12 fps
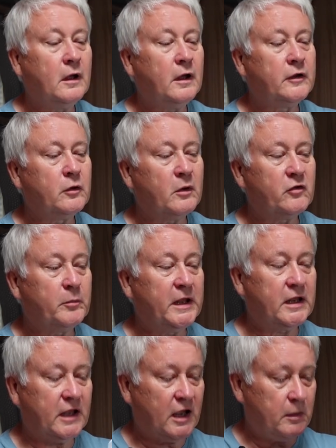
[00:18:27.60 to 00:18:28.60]

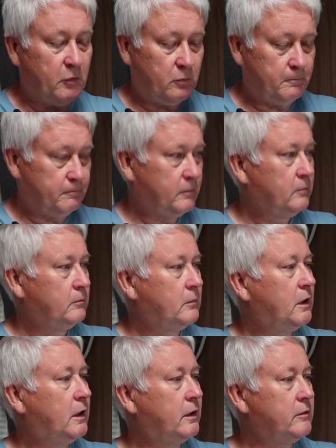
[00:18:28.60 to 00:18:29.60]
USB cable,
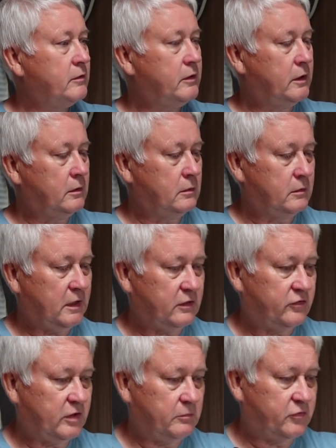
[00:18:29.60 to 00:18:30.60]
and that
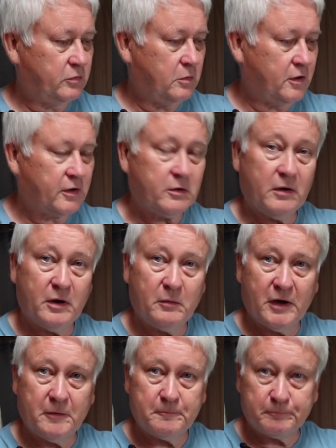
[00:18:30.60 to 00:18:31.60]
seems to work quite
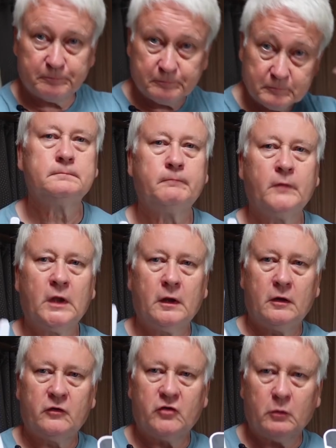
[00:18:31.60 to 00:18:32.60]
well.
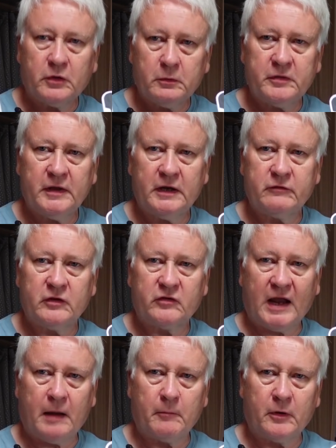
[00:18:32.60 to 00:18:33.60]
So what do I think of this
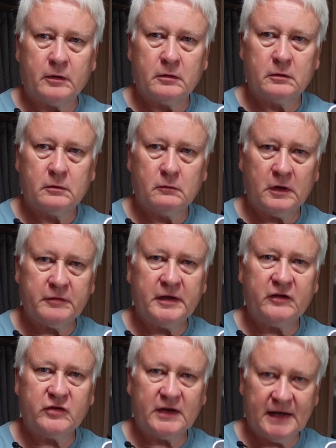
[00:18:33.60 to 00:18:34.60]
camera? Well, I think
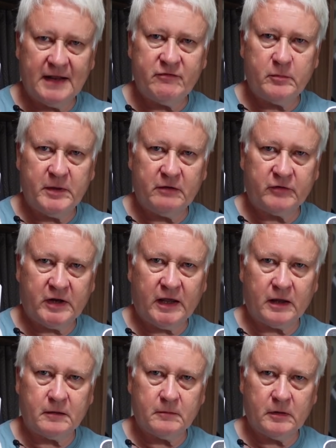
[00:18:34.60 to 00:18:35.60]
it's a clever bit of
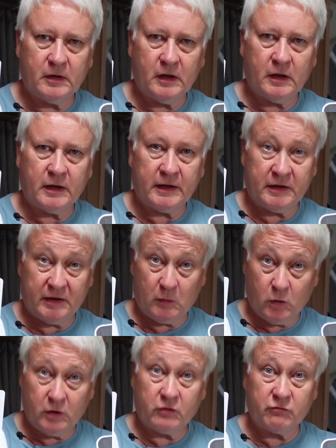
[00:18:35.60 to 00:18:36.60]
kit, and it
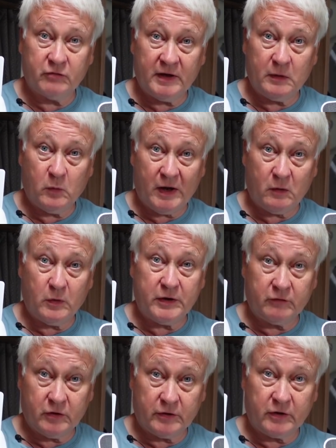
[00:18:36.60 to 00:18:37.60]
works really well when
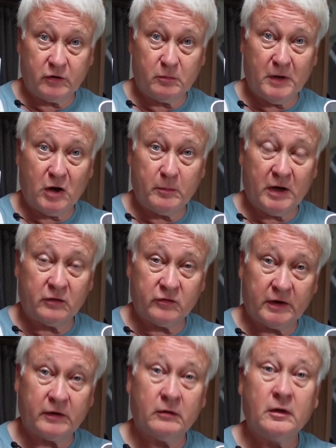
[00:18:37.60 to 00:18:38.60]
you've got a good mobile
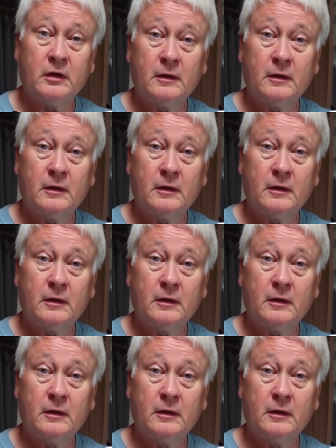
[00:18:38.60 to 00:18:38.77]
signal.